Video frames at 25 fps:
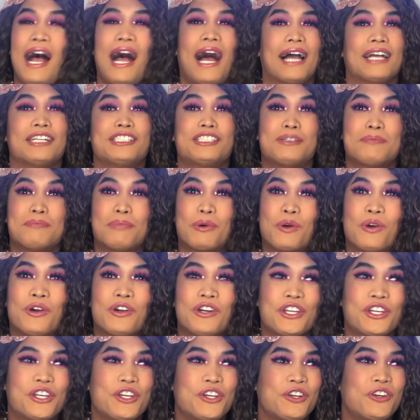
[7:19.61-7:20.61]
I
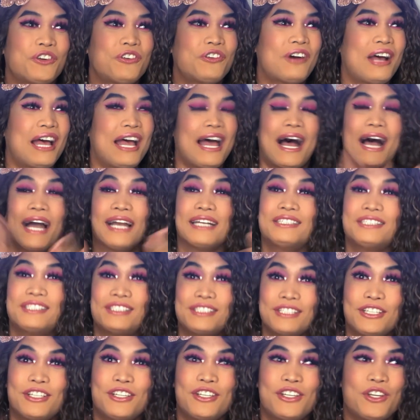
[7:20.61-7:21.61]
support you. I
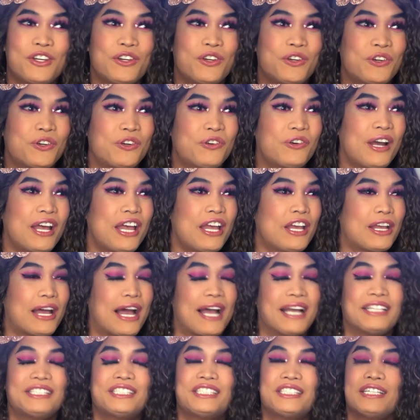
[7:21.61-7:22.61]
see you.
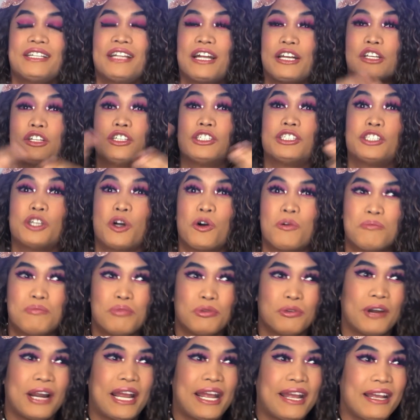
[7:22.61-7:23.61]
I see that you're so
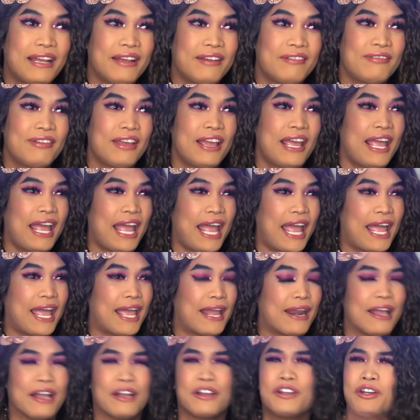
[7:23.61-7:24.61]
brave
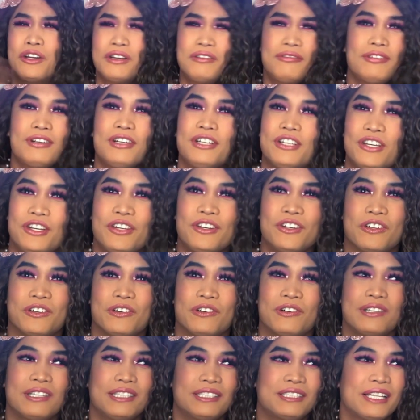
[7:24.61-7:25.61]
and good for
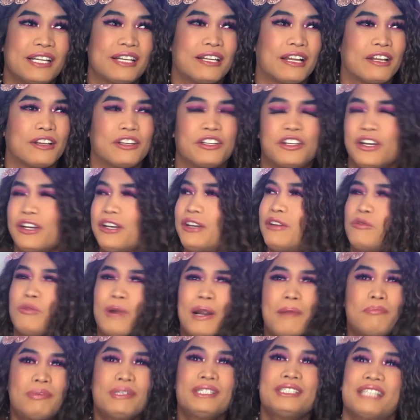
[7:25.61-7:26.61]
you. It's like, good,
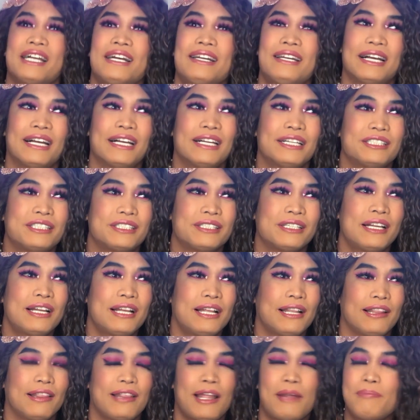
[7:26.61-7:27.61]
represent us.
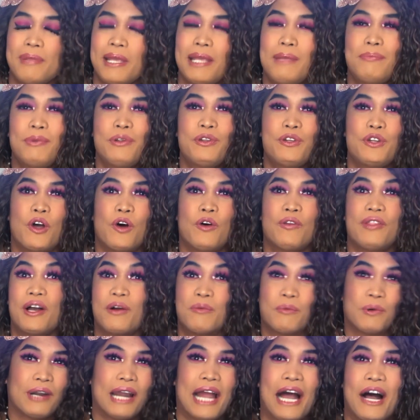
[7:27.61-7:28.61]
Let people know that
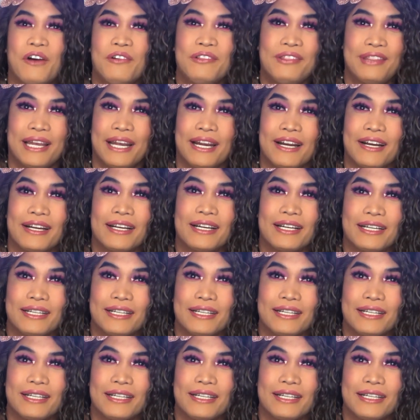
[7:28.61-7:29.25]
we're out there.